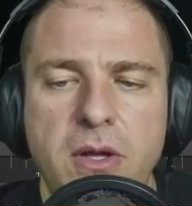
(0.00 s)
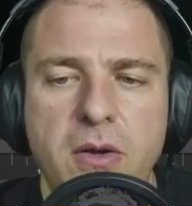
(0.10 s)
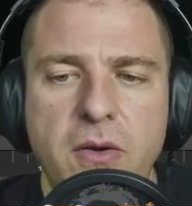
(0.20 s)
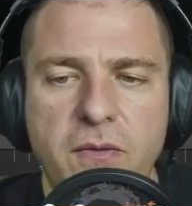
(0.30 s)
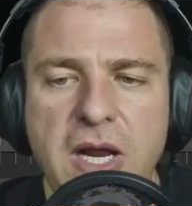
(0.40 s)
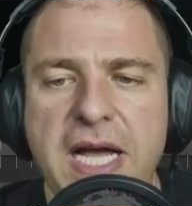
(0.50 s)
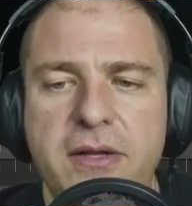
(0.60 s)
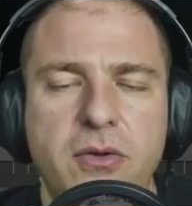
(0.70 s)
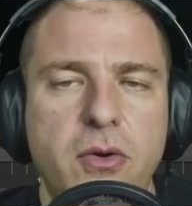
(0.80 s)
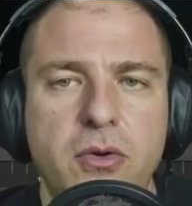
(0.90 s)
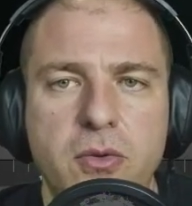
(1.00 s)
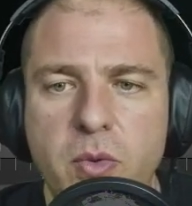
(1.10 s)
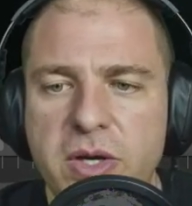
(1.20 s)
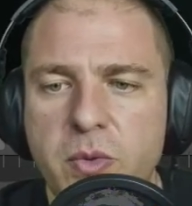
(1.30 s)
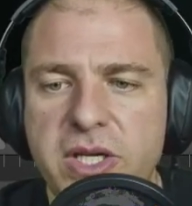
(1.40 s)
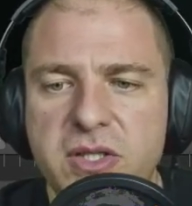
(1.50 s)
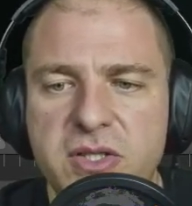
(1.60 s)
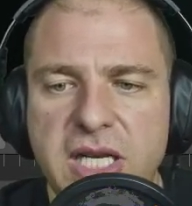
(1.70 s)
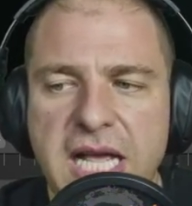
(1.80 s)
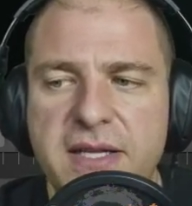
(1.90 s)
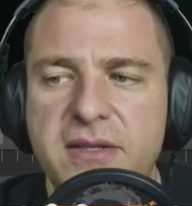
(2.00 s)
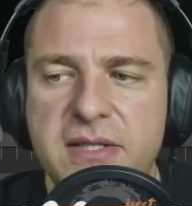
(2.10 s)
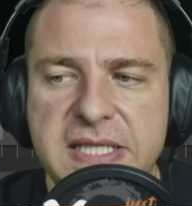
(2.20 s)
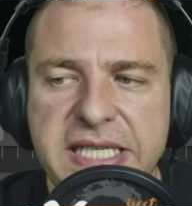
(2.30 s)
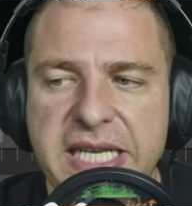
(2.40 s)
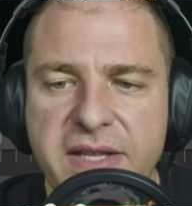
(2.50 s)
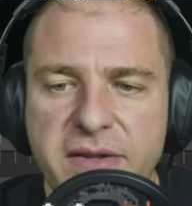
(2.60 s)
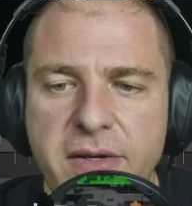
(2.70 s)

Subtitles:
light, or when we select a cylinder,